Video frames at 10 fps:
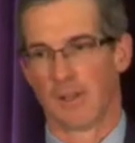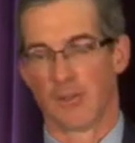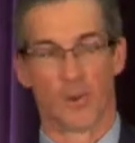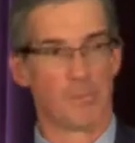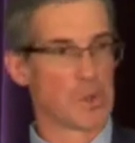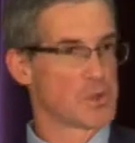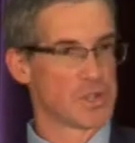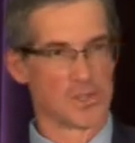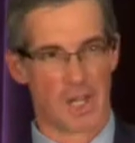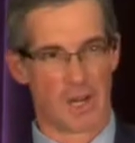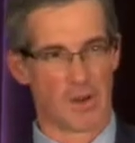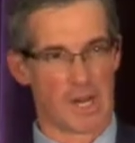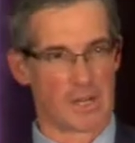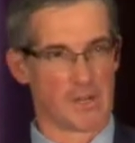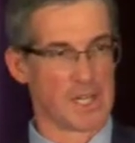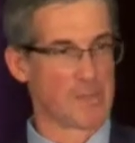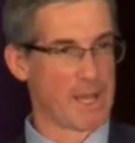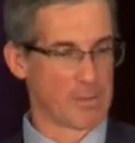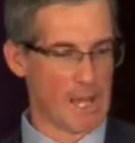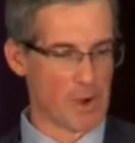so a merchant generator,
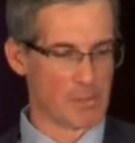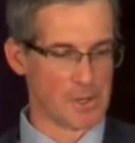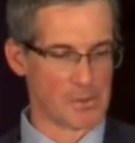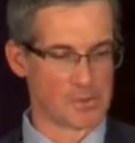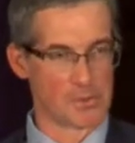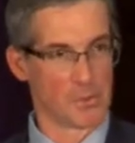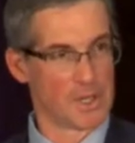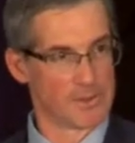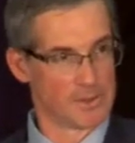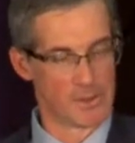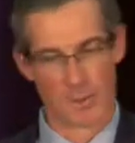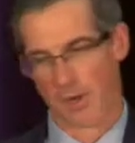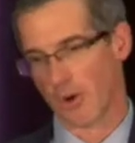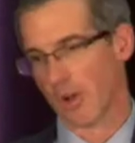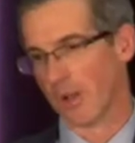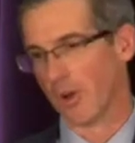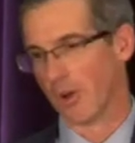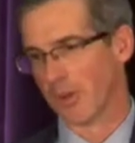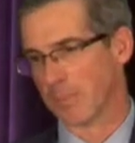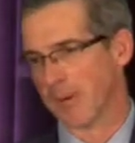independent power producer, whatever you want to call it,
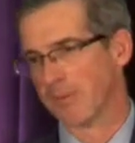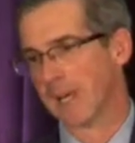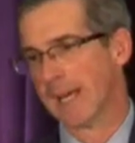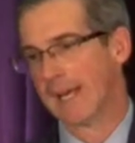all the above.